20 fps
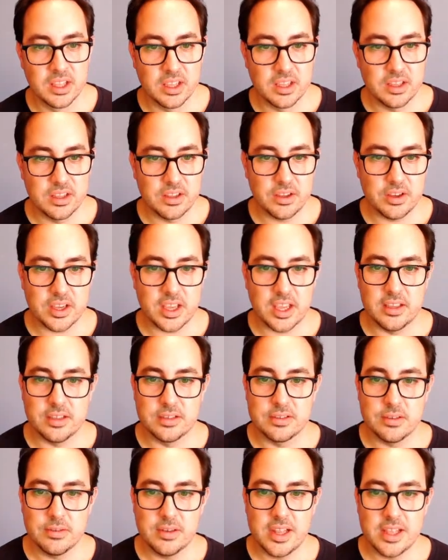Okay,
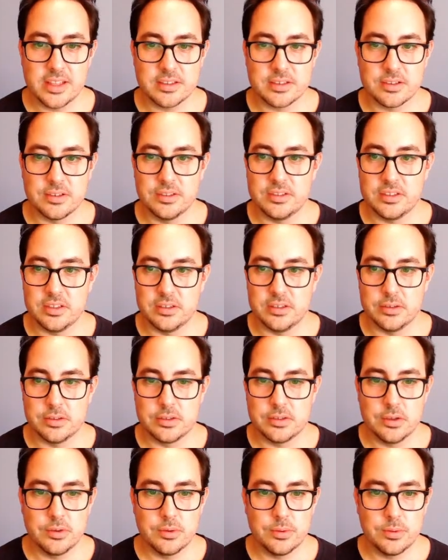so let's continue.
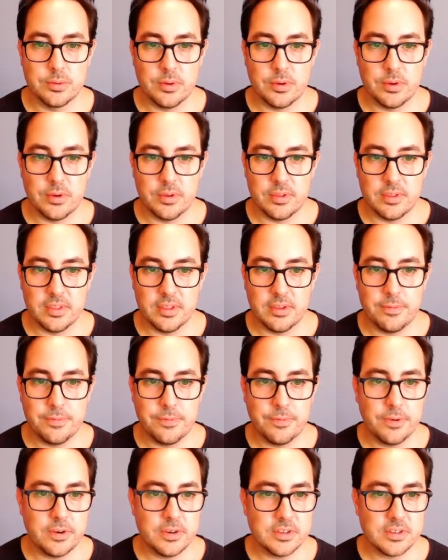So the
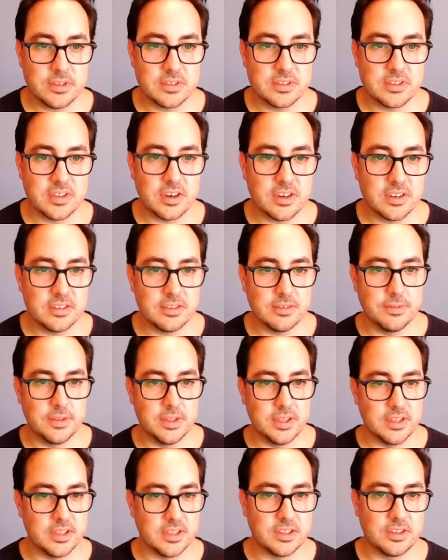first start of
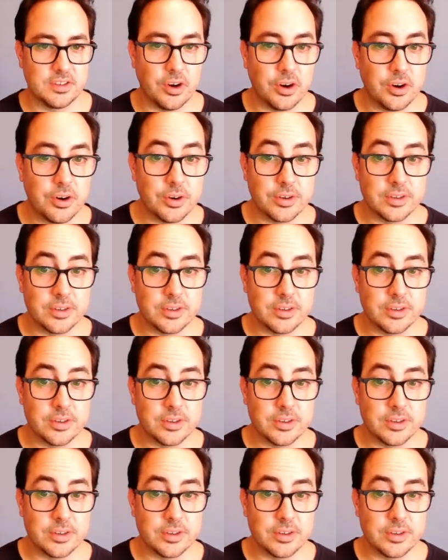the cohort